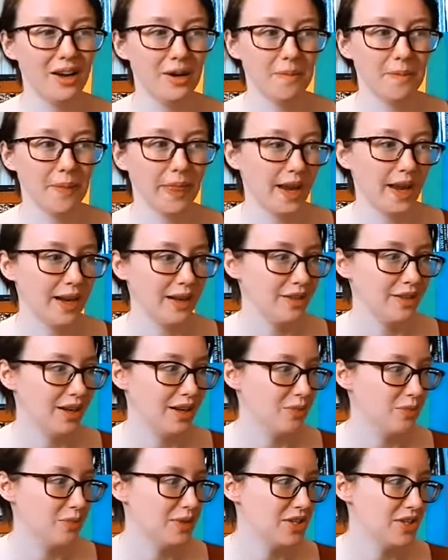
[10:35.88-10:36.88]
Um,
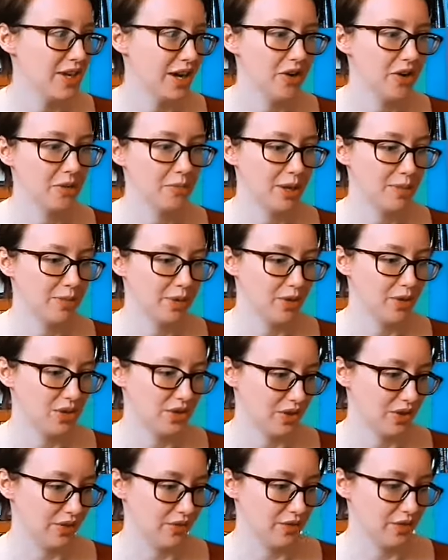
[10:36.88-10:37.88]
I, have been sharing my
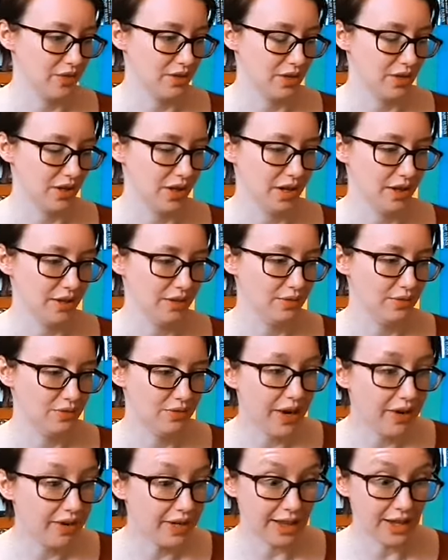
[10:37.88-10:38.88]
poetry for a
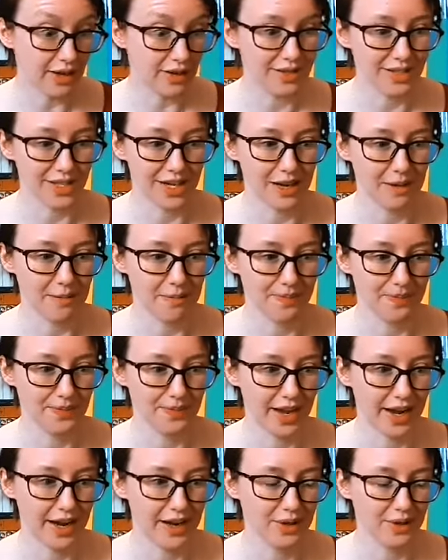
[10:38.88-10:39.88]
very long time
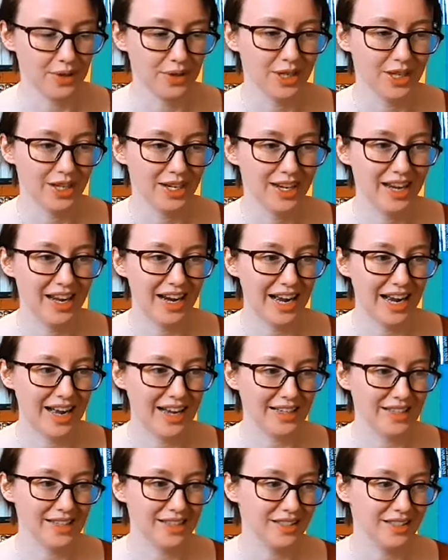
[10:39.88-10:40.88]
now,
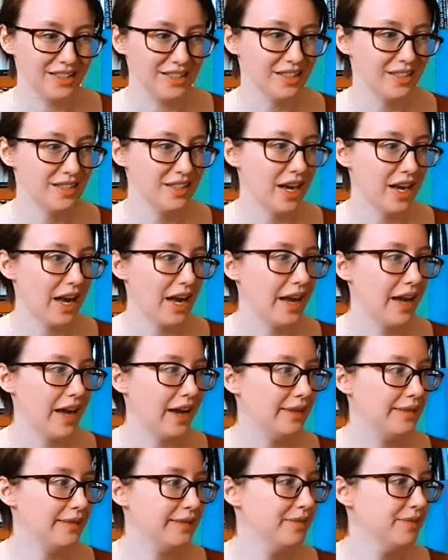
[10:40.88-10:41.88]
and
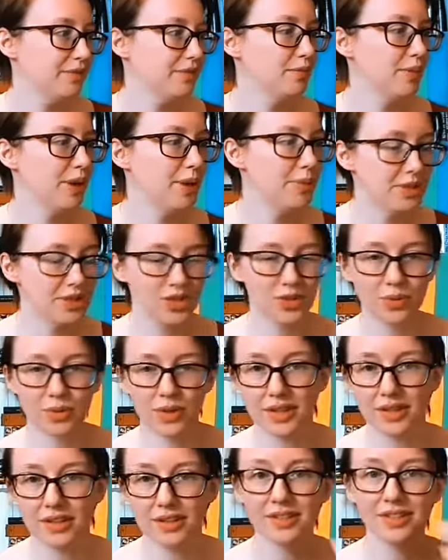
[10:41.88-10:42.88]
I have published
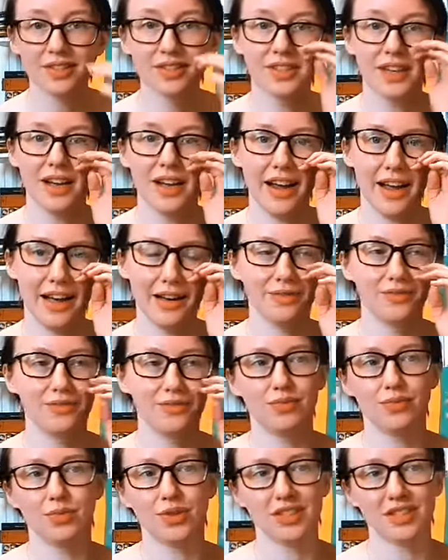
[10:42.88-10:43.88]
works, I have
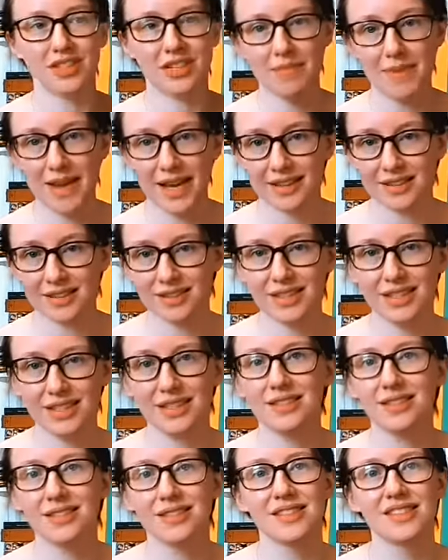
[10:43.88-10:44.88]
works in
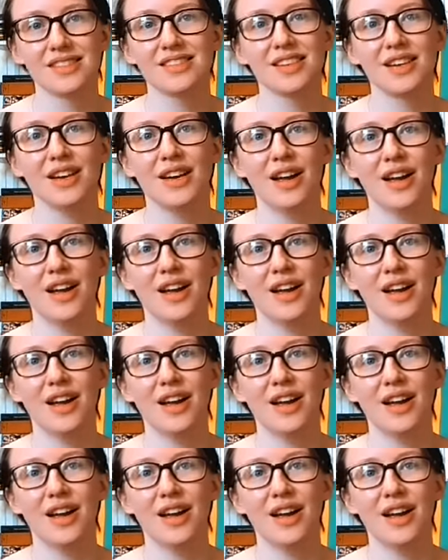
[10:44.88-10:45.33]
magazines.